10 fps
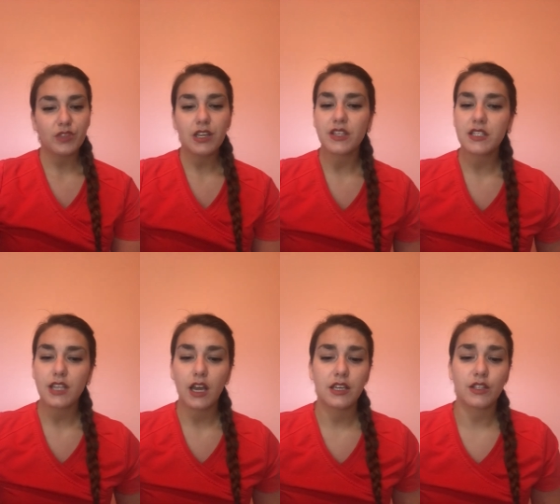This
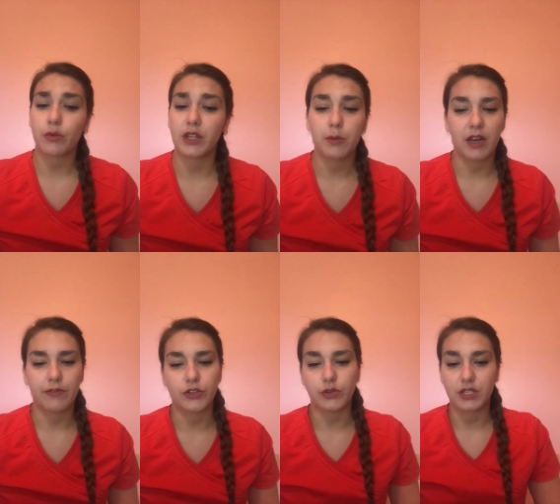is a really
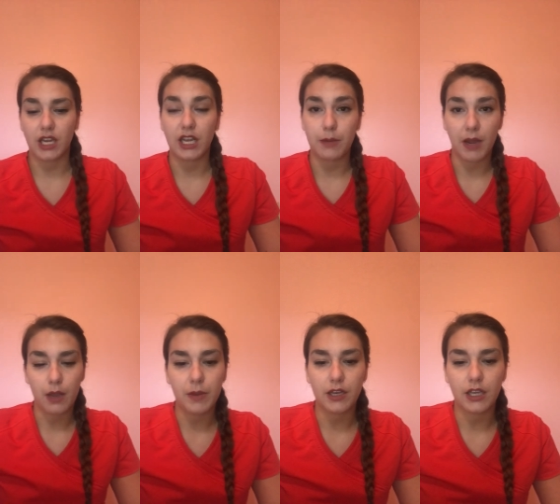beneficial study, in my
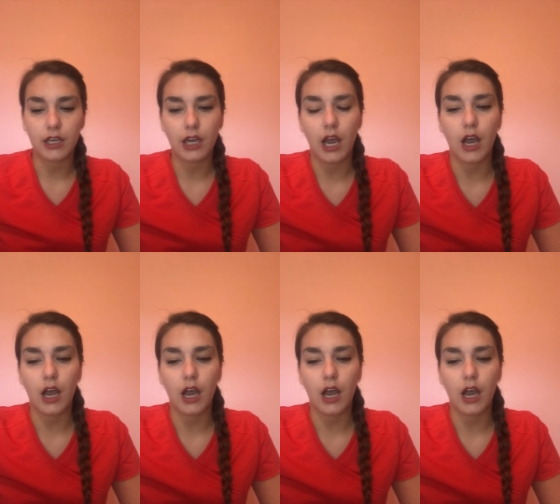opinion,